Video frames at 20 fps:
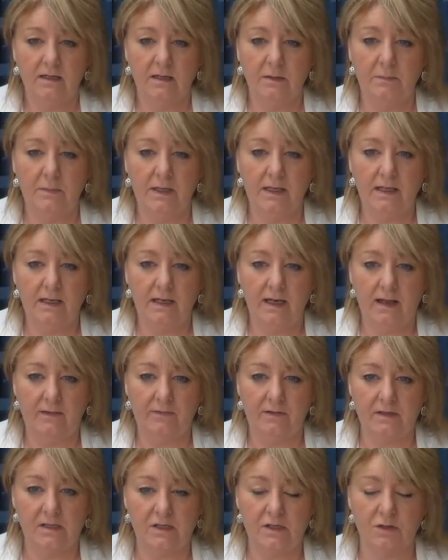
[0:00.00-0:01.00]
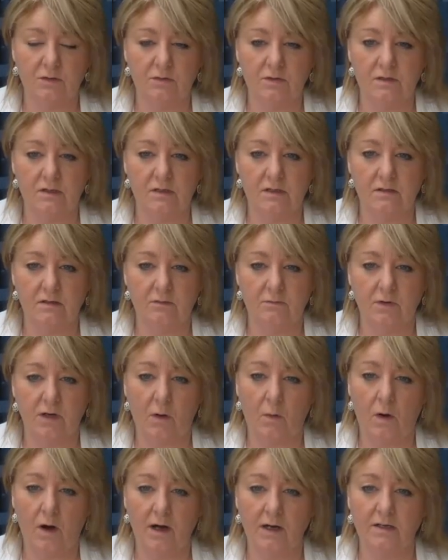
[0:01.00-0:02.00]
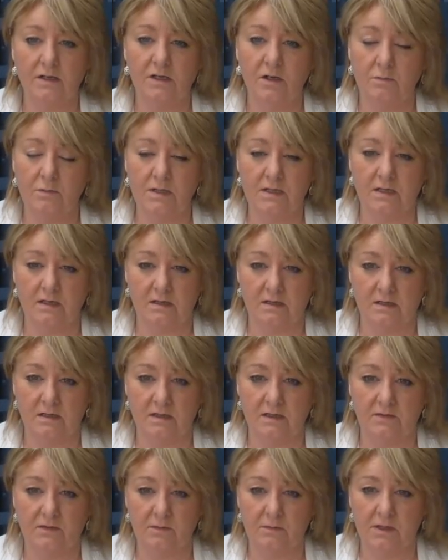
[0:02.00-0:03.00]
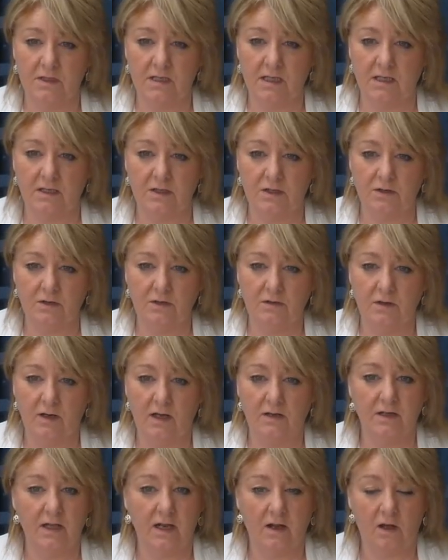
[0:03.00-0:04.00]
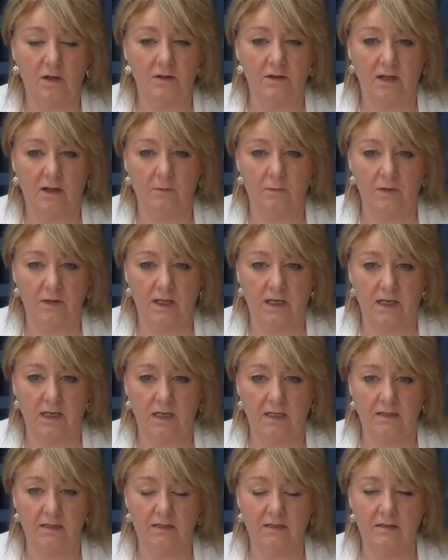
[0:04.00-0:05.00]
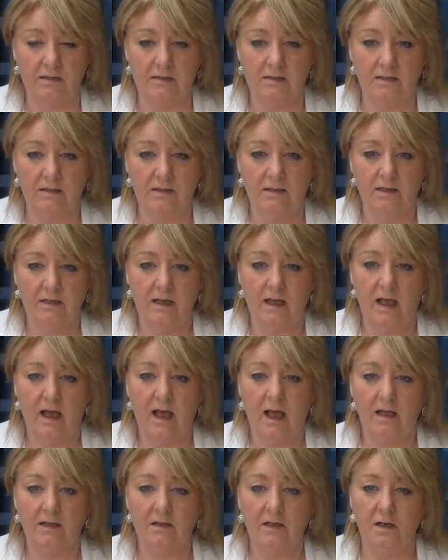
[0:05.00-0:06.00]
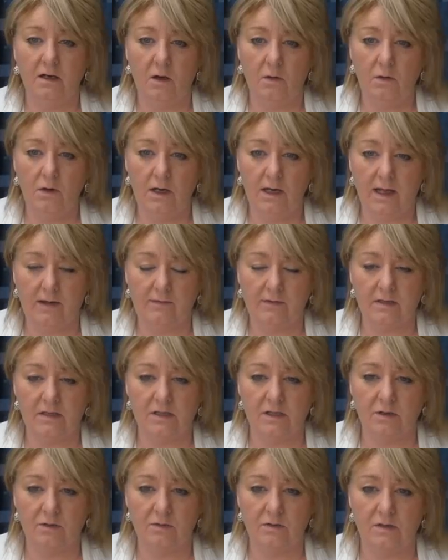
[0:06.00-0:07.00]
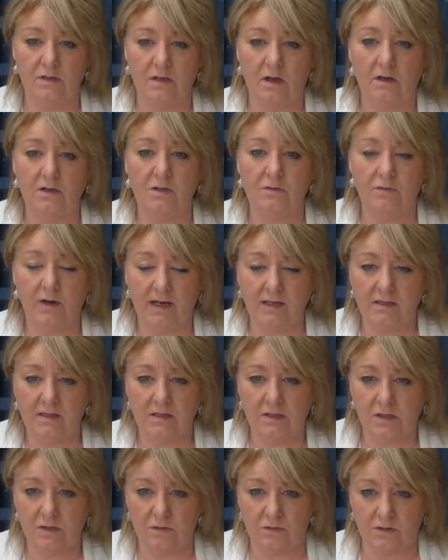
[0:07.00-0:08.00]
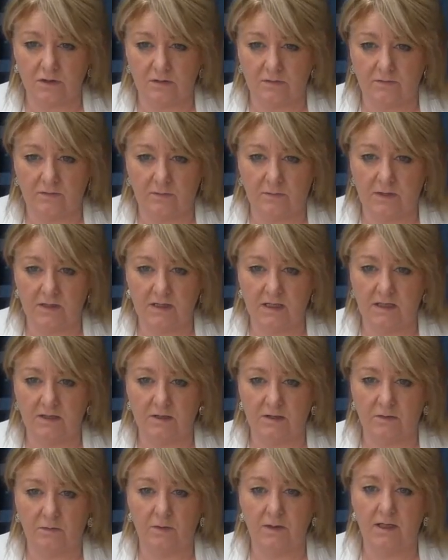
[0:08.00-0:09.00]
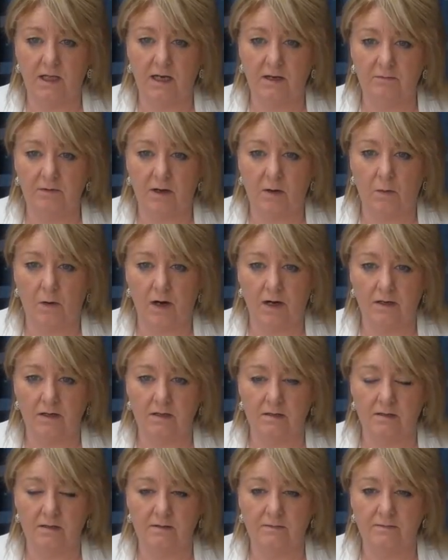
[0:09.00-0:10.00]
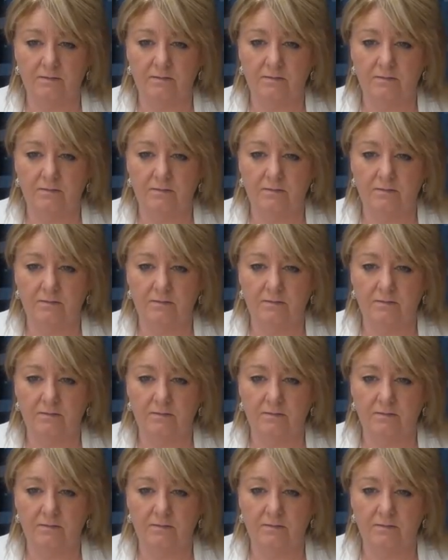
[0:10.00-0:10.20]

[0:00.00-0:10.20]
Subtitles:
The middle level students required some assistance from the teacher, and they got that when they needed it. And the lower level students got direct instruction from the teacher when they required it.